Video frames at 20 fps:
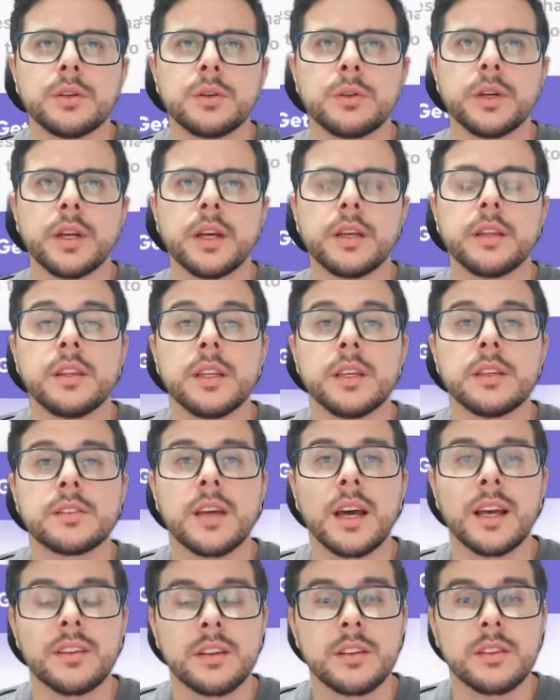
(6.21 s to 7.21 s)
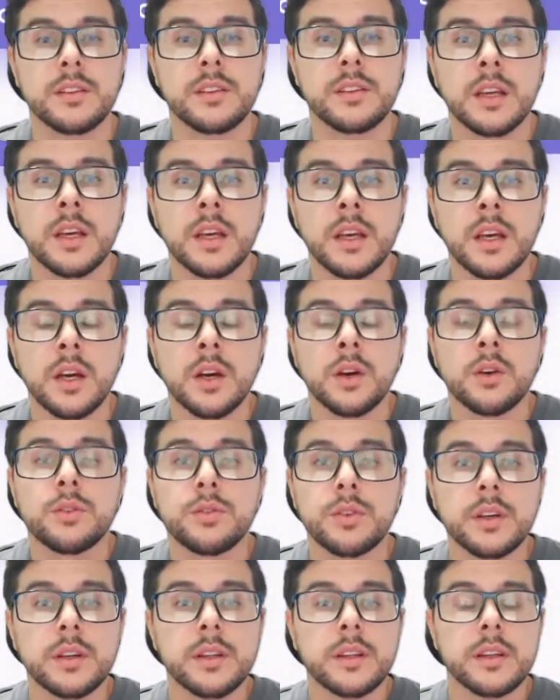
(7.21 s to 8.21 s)
to create these assets
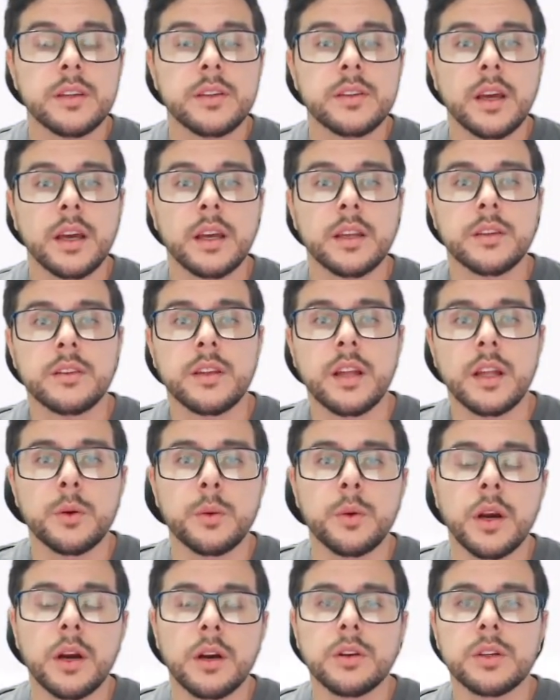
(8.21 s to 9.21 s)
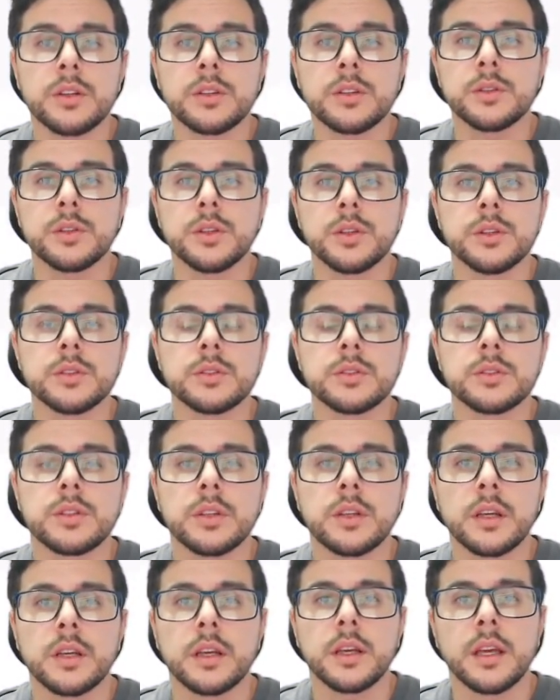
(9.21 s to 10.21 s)
for the designs that we are going to use
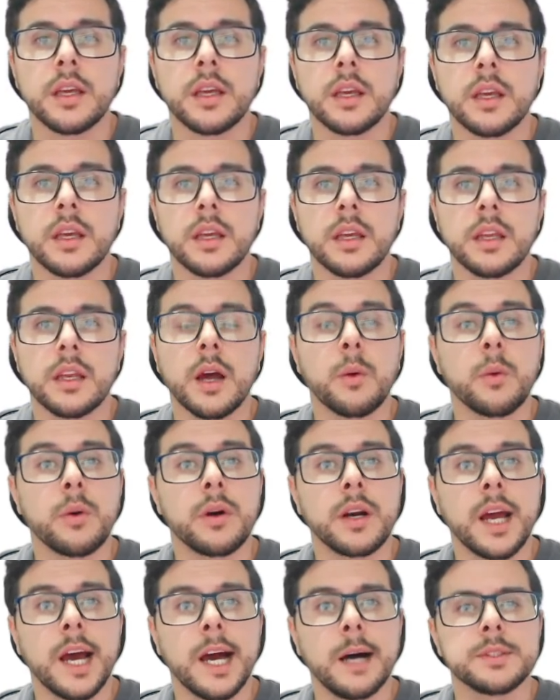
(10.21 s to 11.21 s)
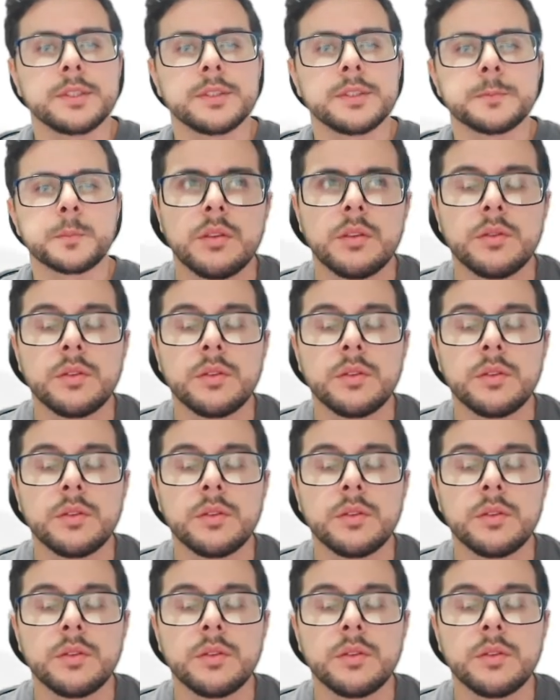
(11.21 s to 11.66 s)
in our apps.